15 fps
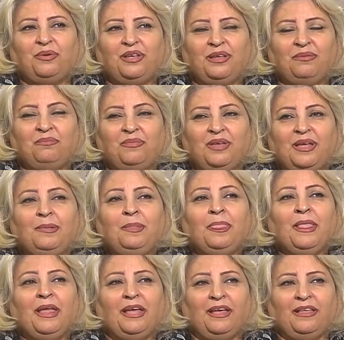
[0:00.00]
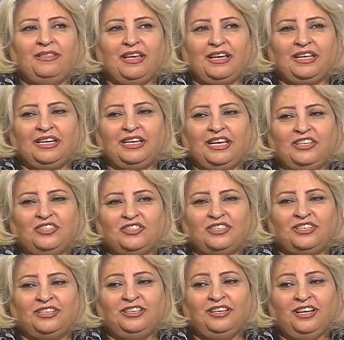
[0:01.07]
him in the creation.